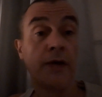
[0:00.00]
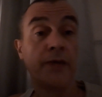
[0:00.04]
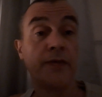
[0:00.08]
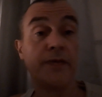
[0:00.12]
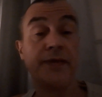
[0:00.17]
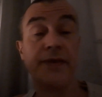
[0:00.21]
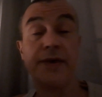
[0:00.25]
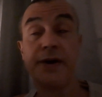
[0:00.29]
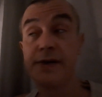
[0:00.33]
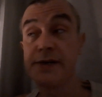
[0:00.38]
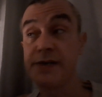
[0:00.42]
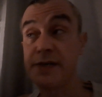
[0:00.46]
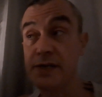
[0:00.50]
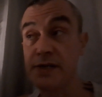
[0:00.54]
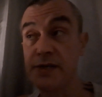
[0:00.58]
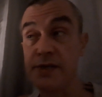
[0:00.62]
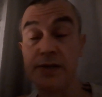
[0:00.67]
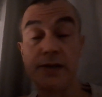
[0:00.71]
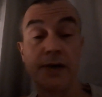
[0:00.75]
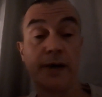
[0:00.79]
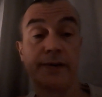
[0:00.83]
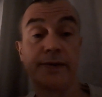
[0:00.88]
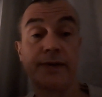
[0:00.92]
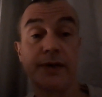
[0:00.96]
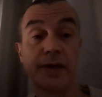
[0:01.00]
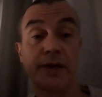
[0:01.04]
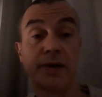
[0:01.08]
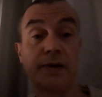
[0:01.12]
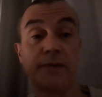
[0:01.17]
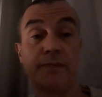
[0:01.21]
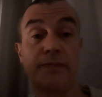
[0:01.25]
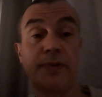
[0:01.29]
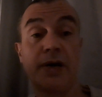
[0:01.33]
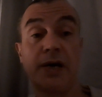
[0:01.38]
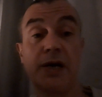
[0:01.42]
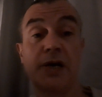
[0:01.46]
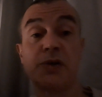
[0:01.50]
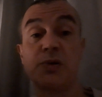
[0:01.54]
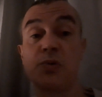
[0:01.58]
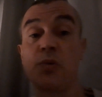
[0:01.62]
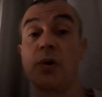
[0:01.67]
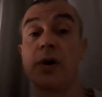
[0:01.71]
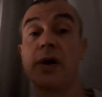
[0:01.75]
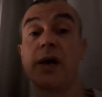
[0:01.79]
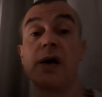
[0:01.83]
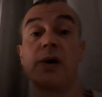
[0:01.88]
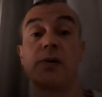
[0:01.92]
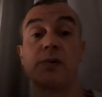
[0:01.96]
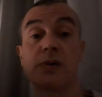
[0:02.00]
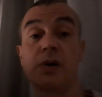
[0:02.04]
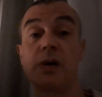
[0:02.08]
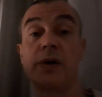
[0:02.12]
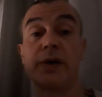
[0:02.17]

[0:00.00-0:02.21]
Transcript: This is nothing compared to what else